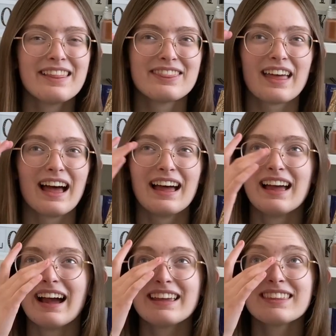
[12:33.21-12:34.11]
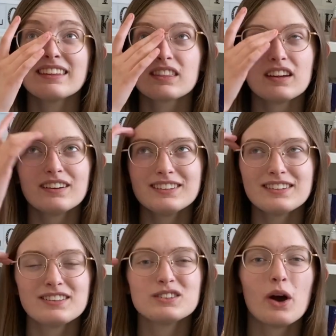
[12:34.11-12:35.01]
That I think they are
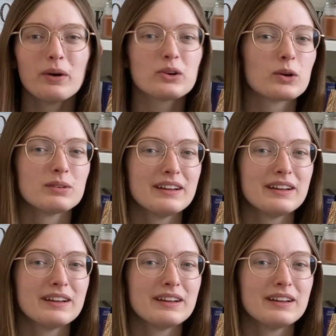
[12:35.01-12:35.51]
just so adorable,